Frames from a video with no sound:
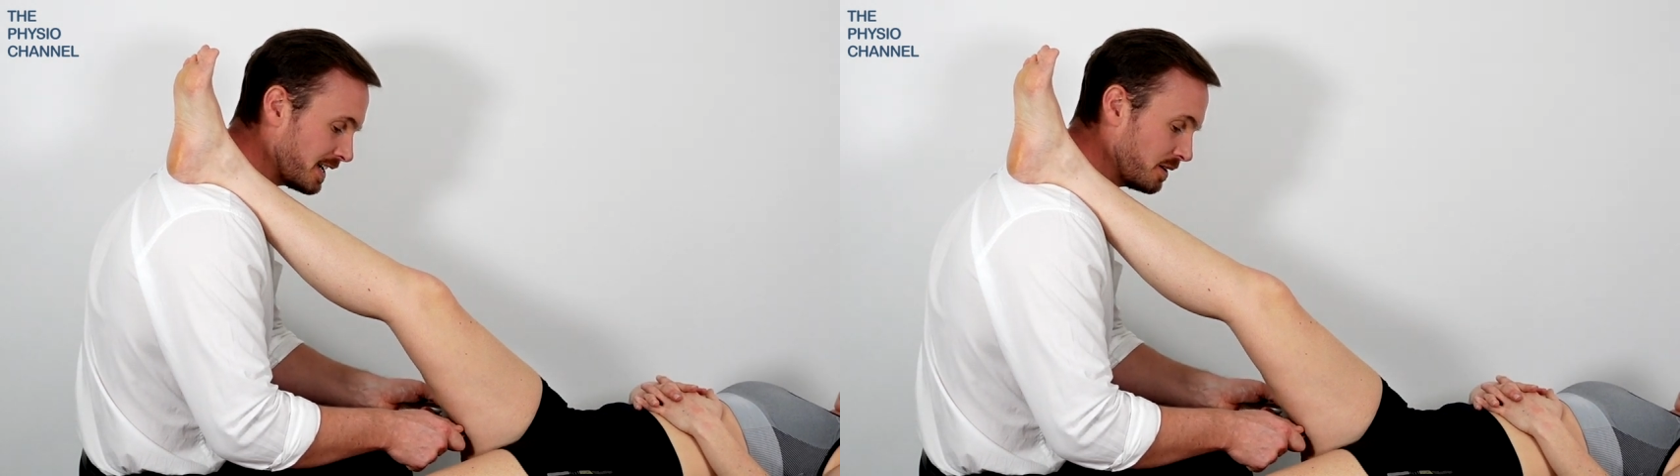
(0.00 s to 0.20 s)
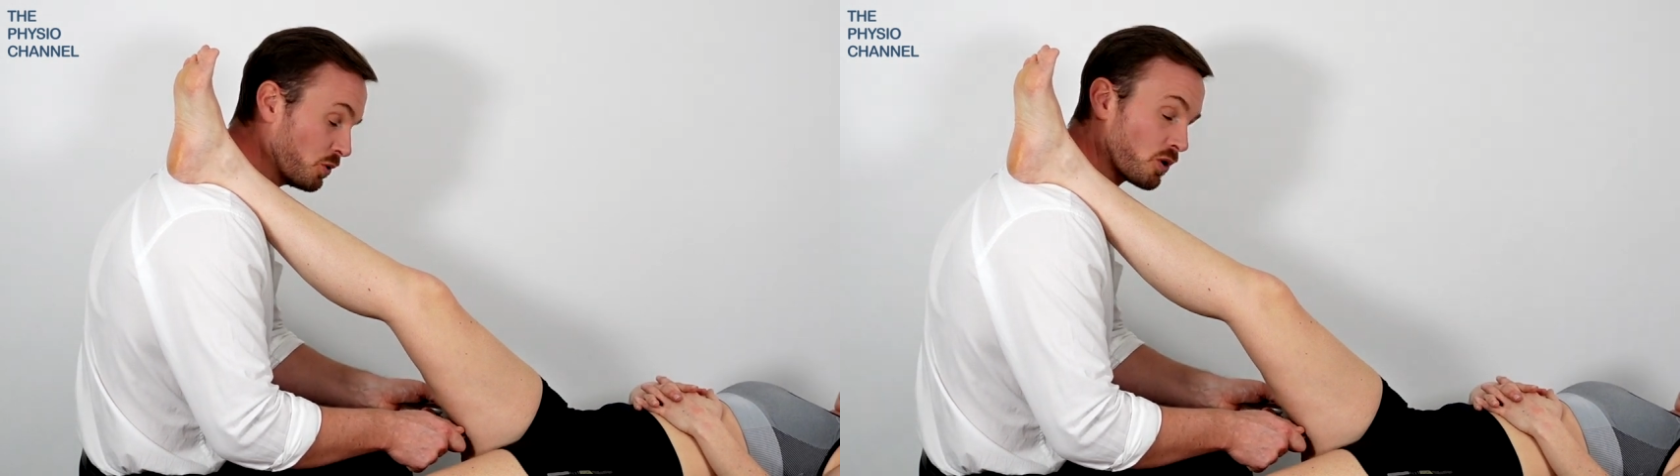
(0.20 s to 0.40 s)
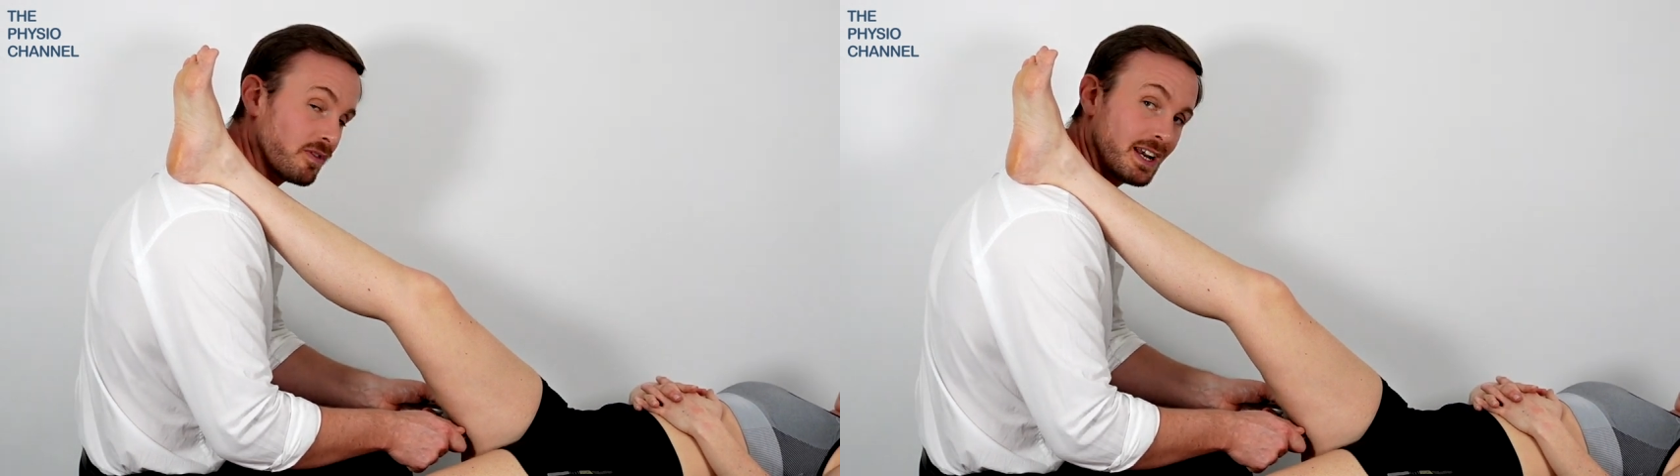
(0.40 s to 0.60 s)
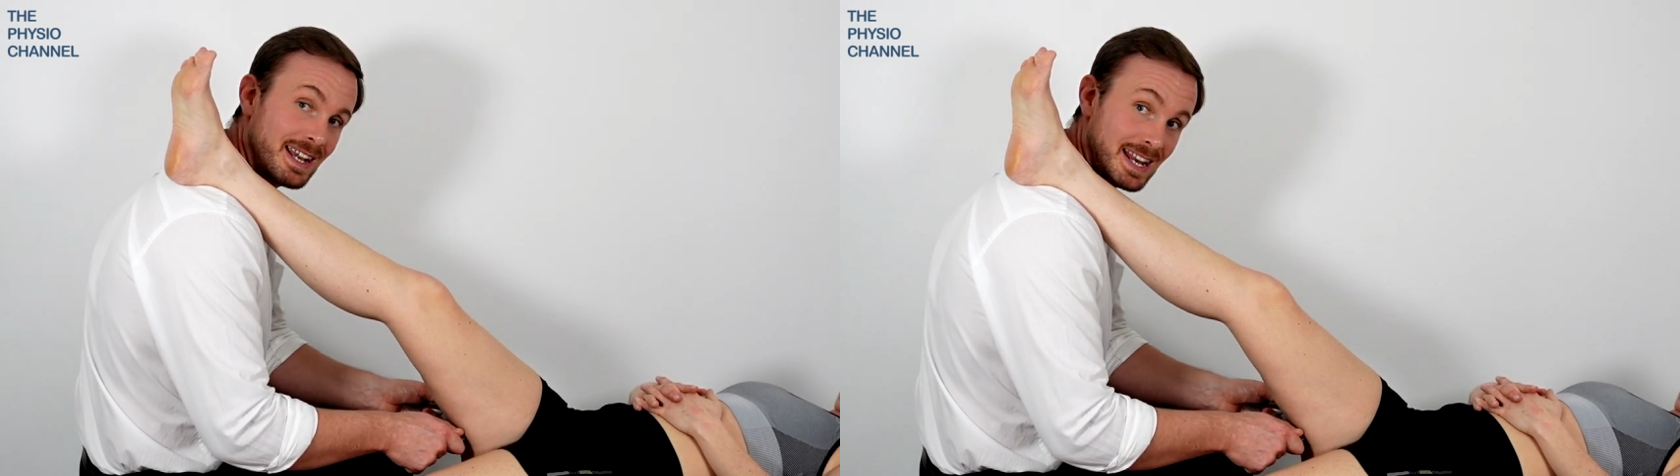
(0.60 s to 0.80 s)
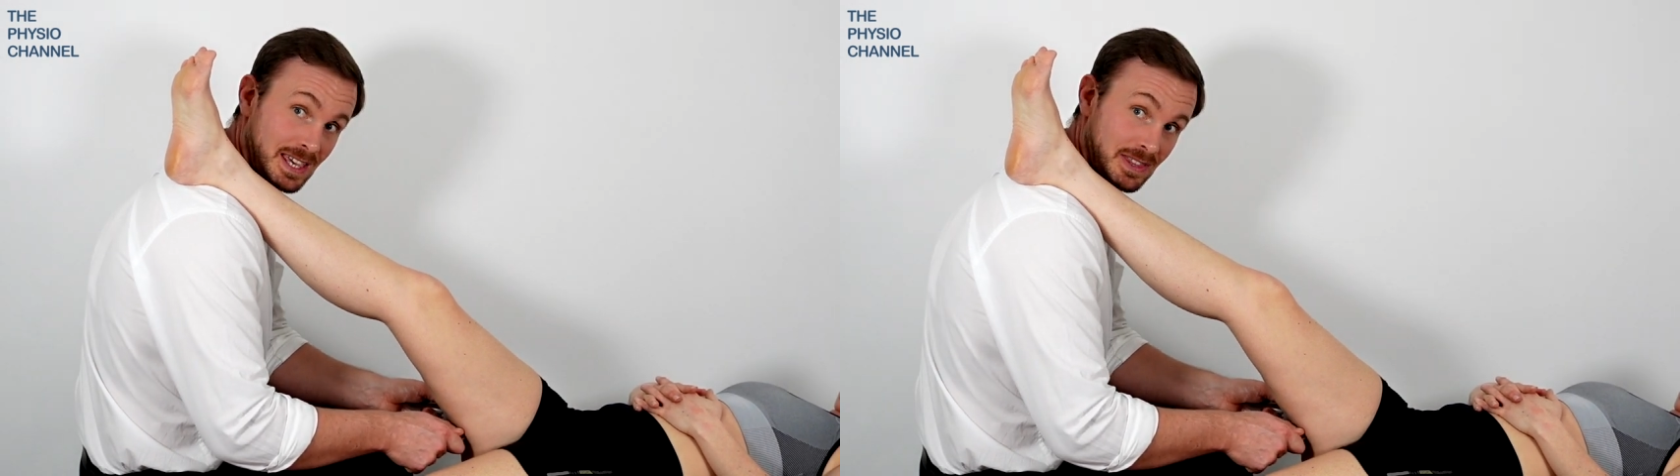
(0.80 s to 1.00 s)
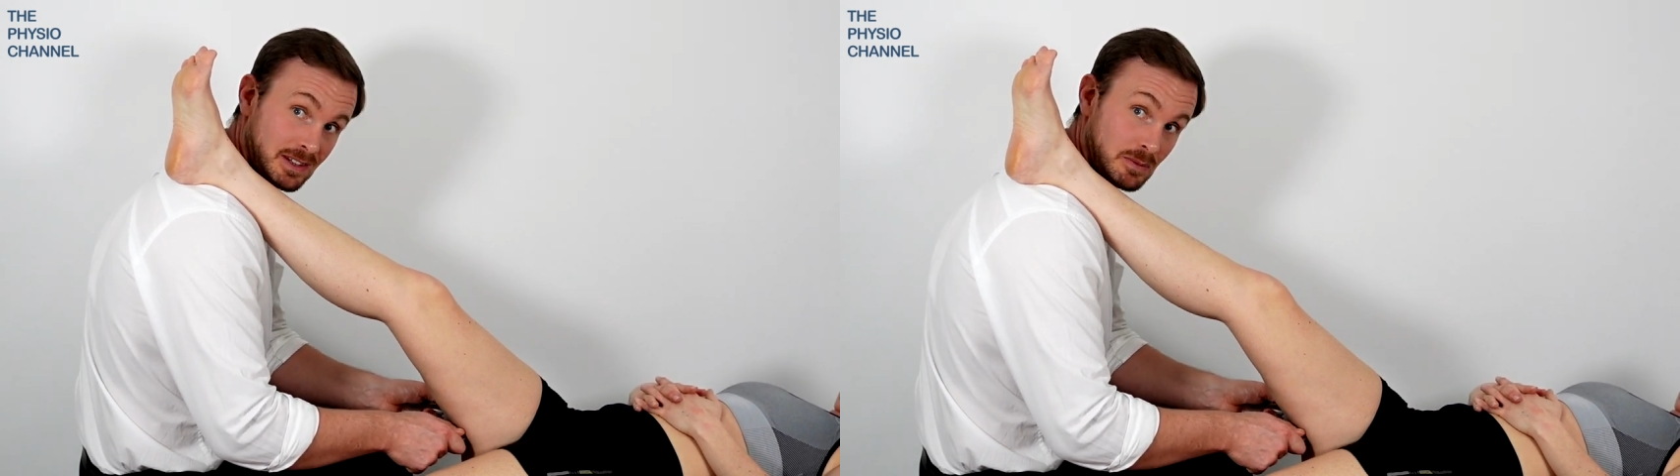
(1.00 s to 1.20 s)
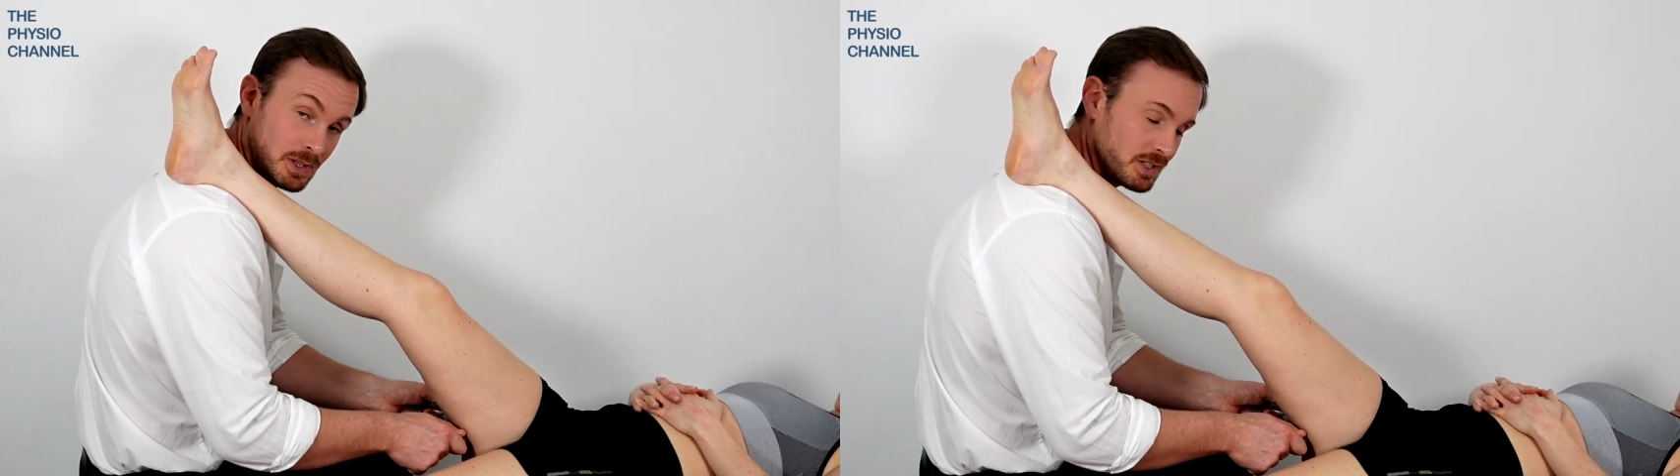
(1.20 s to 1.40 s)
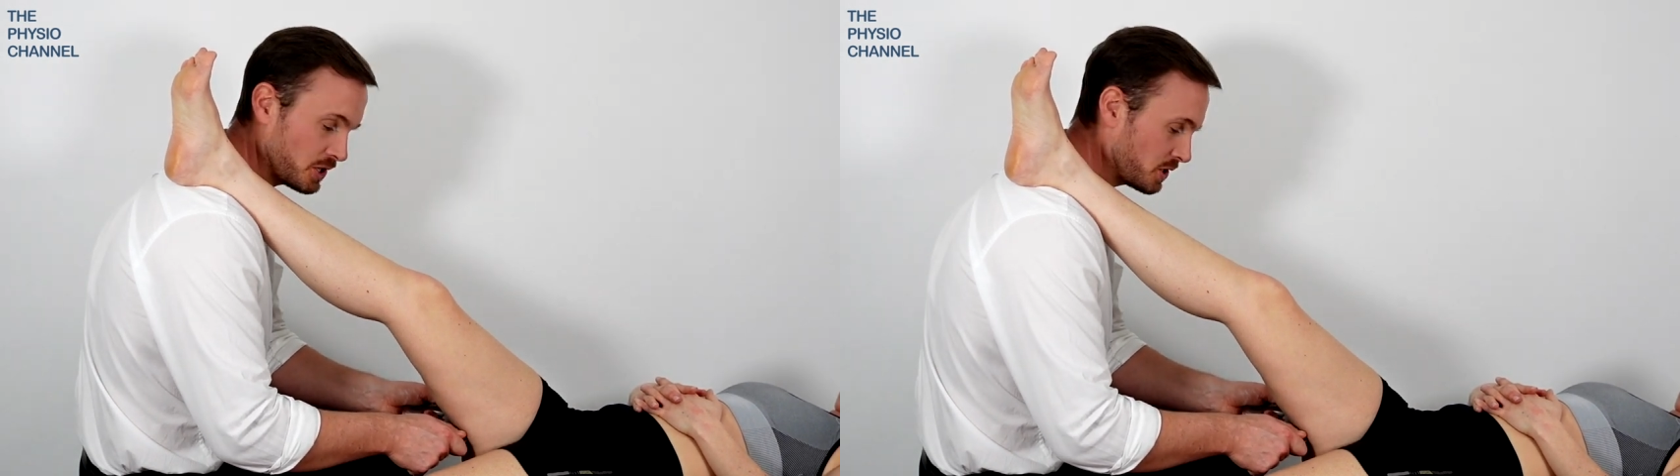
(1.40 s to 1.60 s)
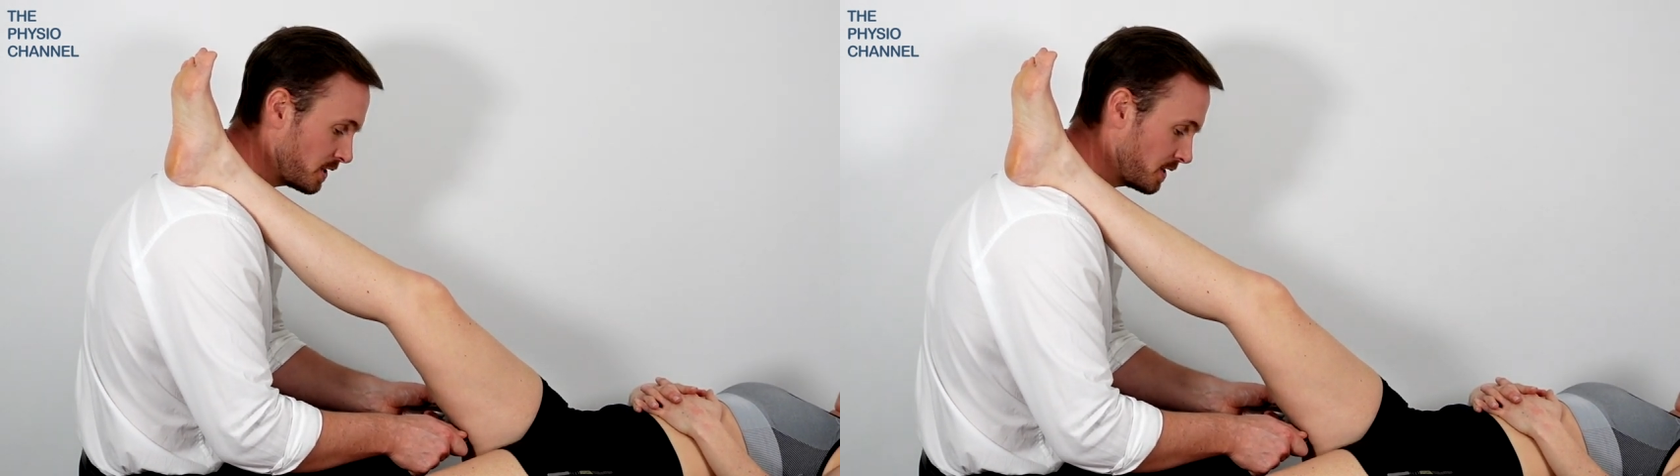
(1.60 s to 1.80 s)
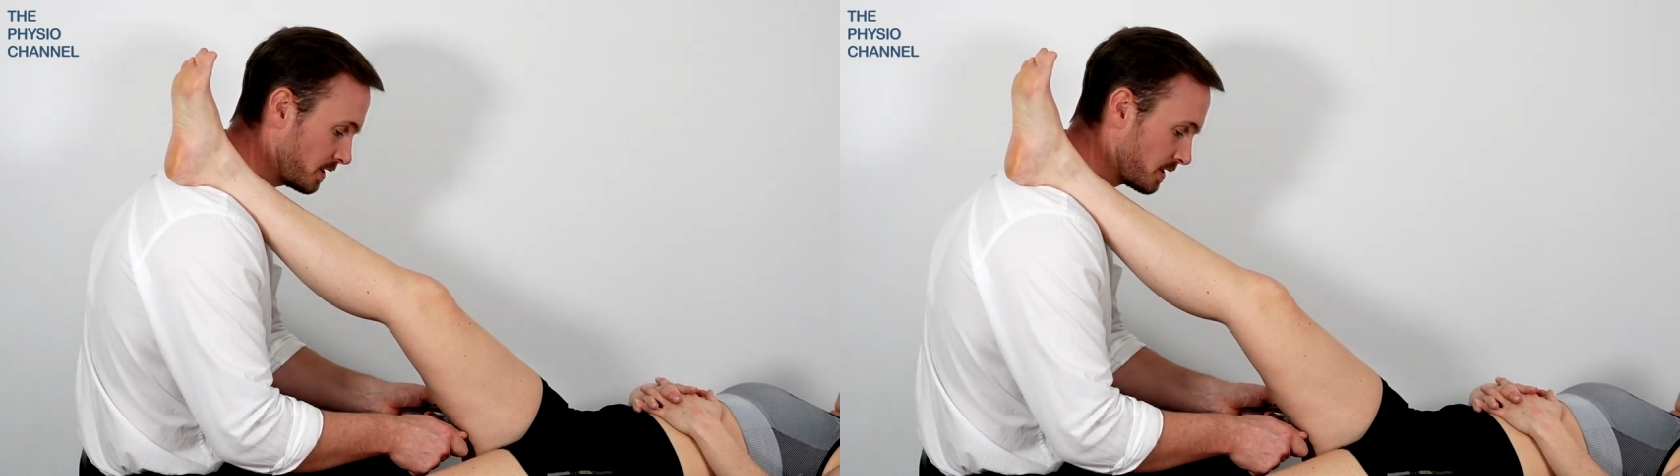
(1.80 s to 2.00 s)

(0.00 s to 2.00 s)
in more of a lengthened position